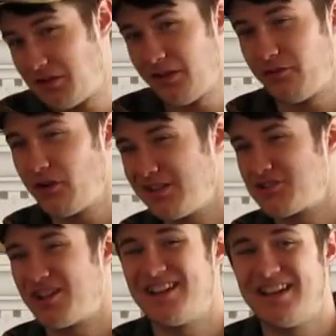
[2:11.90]
if you're at
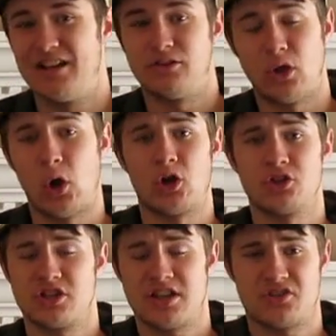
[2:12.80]
least trying to hit a
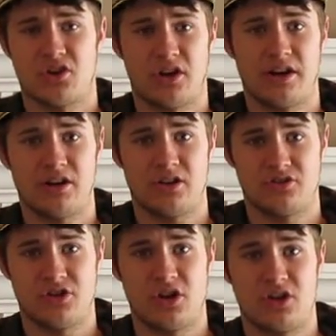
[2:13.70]
large size target at
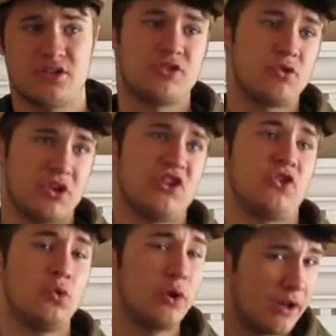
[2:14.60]
100 yards, you can
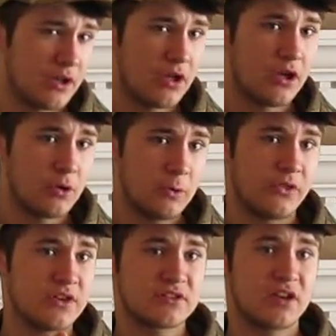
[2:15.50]
do it
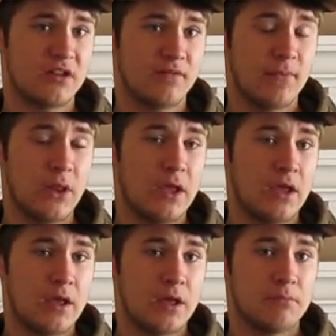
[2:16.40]
with this gun.
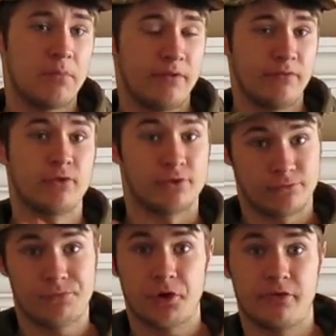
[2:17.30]
But for
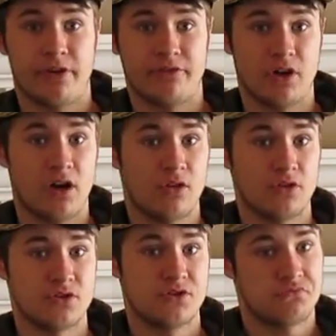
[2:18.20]
$35,
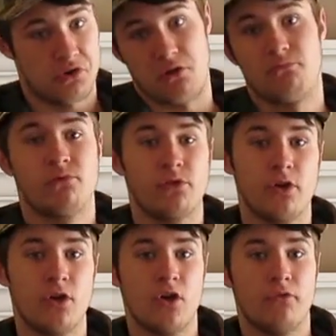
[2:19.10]
you know,
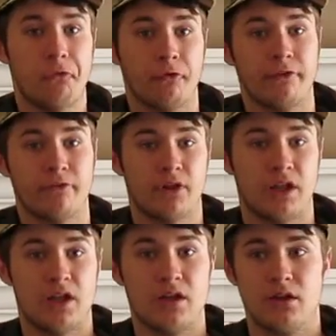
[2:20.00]

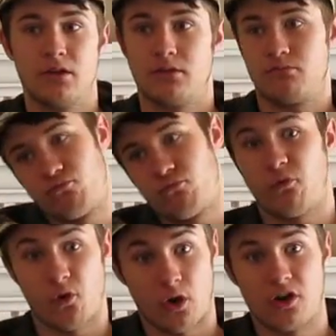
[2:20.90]
450,
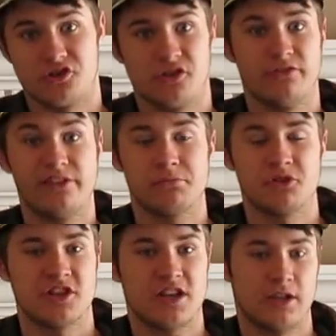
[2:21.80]
400 feet
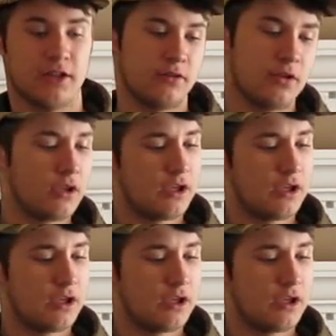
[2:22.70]
per second,